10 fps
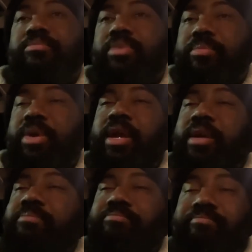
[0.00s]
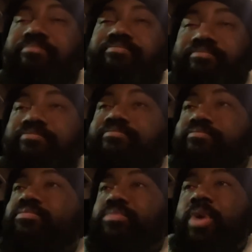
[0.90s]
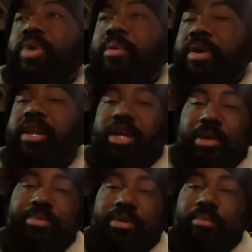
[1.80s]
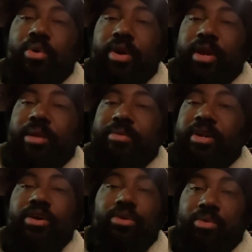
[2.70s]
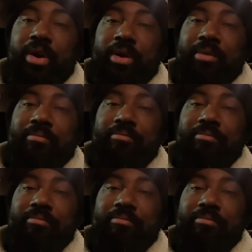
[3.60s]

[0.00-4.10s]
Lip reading: But me, I'm getting up in the morning and I'm gonna go to work.